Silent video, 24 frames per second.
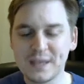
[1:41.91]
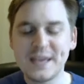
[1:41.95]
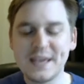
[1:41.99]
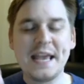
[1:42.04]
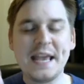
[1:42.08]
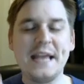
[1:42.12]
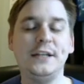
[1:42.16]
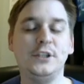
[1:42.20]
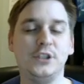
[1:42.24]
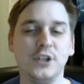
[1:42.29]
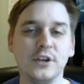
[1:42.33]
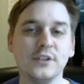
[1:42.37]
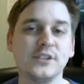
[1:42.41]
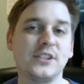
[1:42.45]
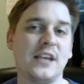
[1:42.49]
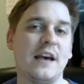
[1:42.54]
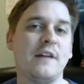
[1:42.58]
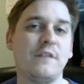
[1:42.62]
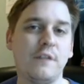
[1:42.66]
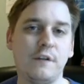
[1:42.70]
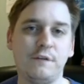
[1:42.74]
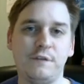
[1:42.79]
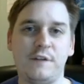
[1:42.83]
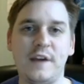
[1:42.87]
It does have
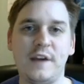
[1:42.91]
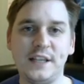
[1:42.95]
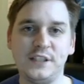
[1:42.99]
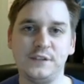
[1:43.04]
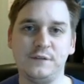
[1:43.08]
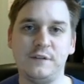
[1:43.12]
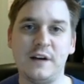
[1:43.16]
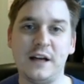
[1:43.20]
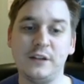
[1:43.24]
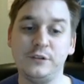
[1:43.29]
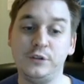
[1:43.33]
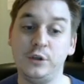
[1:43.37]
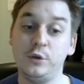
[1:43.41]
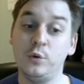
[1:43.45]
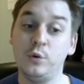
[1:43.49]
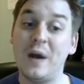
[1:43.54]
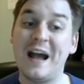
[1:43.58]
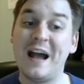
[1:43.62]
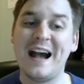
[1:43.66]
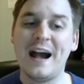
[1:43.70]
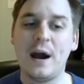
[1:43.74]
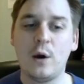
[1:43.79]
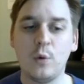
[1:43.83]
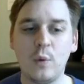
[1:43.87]
a face value,
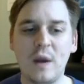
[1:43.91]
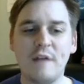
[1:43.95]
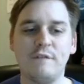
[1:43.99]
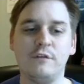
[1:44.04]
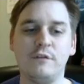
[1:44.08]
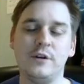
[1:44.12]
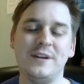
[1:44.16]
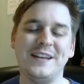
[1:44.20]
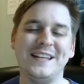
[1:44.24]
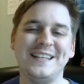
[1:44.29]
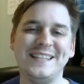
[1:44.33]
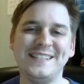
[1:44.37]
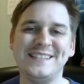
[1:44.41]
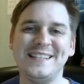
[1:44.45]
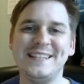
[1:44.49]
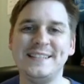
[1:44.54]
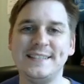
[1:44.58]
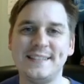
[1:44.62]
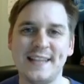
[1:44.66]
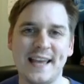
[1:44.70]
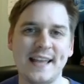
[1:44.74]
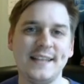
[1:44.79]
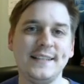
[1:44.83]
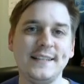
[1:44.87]
however, it is
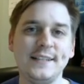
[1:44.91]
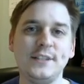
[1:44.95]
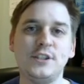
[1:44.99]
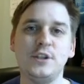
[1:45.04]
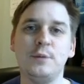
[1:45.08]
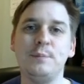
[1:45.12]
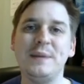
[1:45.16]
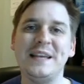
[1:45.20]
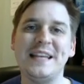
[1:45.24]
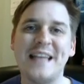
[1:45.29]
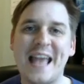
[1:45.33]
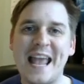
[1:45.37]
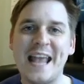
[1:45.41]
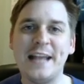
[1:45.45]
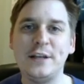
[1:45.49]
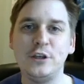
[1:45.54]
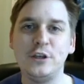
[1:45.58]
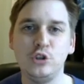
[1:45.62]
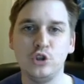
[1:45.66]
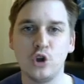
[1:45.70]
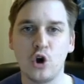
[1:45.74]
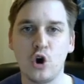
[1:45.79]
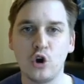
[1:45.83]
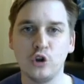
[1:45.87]
intended to be a
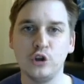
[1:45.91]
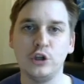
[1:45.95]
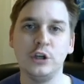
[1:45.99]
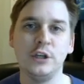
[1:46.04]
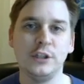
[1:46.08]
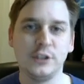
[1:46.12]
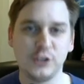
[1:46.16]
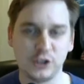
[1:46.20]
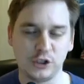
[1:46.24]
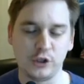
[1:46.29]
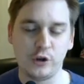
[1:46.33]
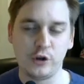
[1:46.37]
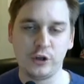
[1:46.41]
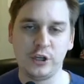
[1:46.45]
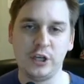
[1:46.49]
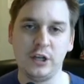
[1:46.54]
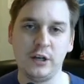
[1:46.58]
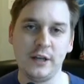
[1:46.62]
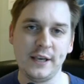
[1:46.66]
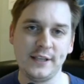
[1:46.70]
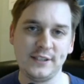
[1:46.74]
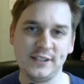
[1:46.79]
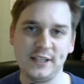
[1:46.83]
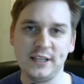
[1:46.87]

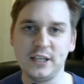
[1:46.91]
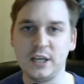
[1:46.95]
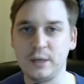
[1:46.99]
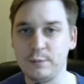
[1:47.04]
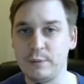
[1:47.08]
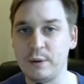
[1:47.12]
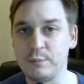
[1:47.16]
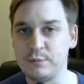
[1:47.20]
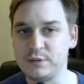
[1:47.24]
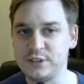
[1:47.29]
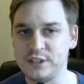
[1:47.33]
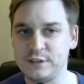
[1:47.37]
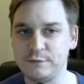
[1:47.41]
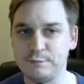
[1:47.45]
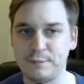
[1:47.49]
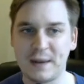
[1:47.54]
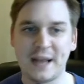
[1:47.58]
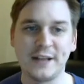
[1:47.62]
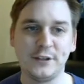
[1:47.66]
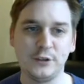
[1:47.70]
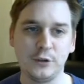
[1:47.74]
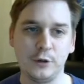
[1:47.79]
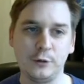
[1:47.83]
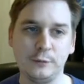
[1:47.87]
non-circulating commemorative
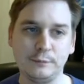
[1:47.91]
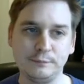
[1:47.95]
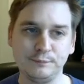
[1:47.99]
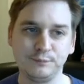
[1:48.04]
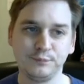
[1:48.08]
banknote.